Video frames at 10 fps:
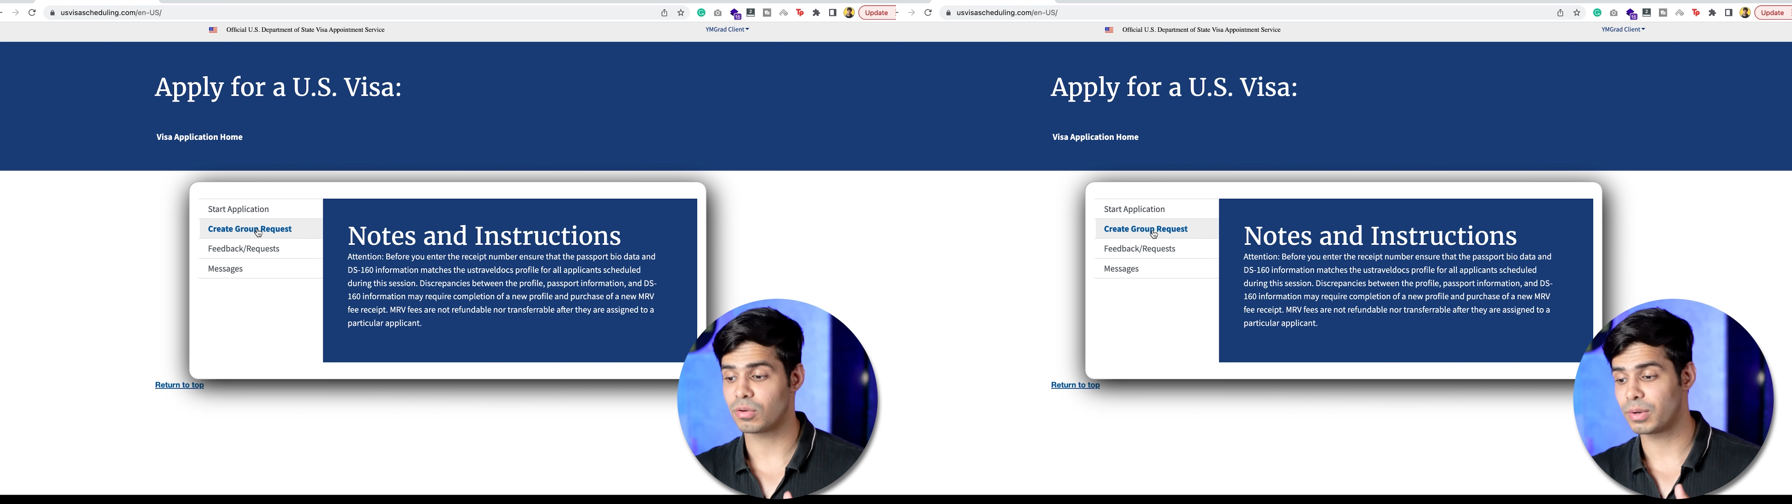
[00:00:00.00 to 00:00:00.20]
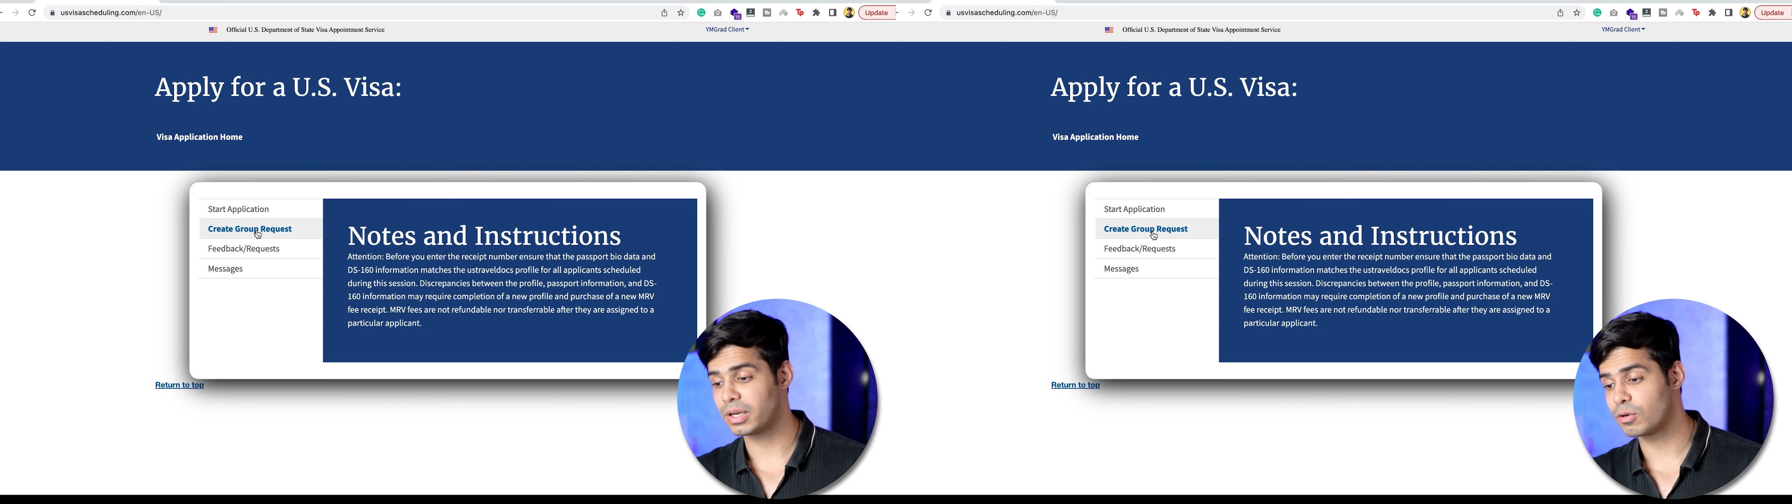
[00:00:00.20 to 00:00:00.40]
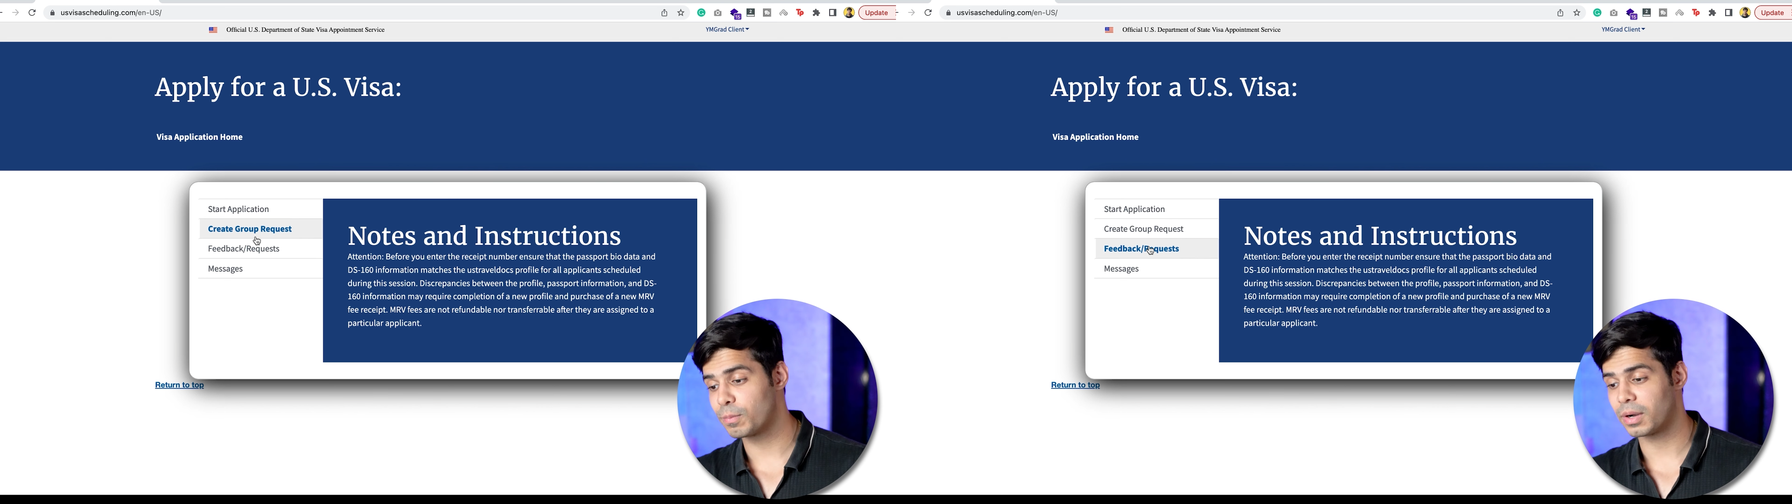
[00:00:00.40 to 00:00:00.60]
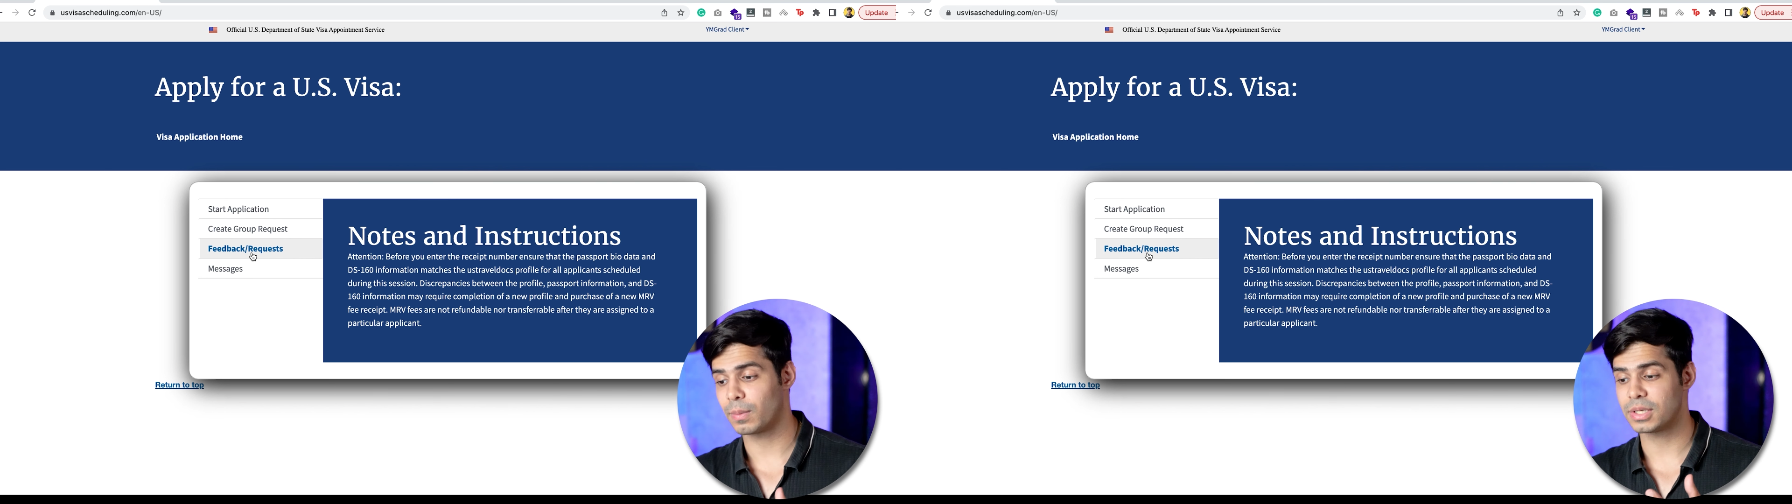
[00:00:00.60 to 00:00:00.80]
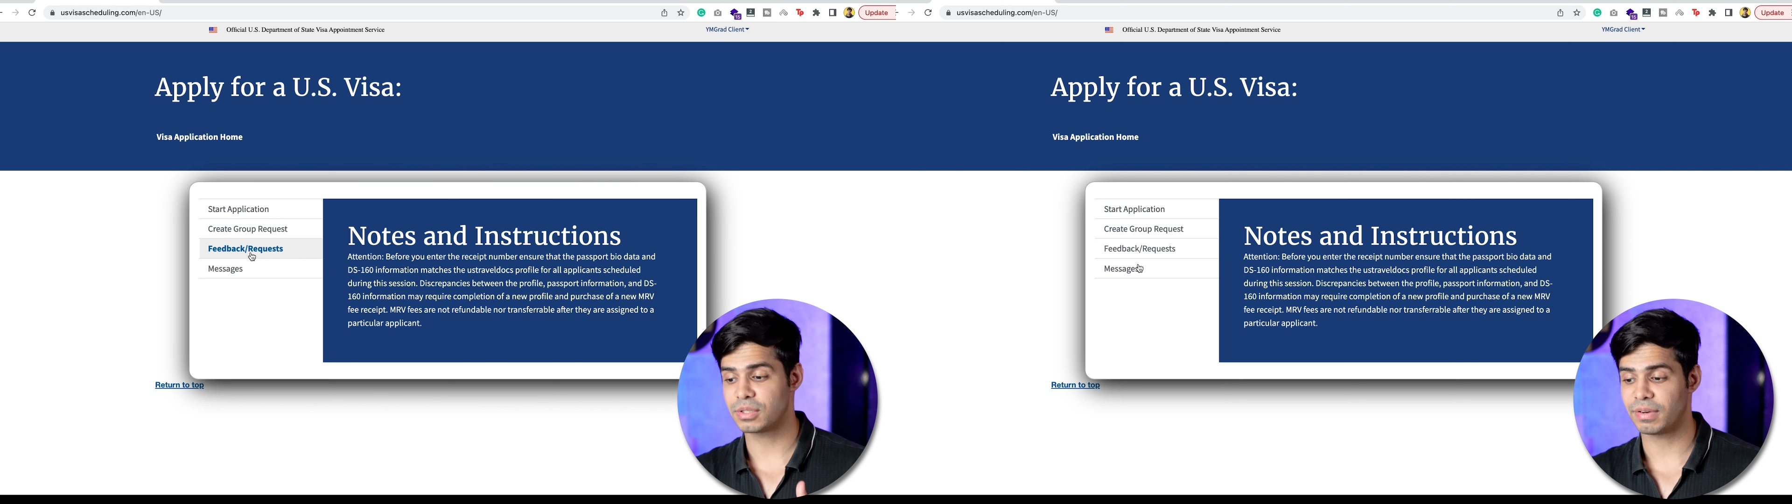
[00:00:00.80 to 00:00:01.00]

create group requests,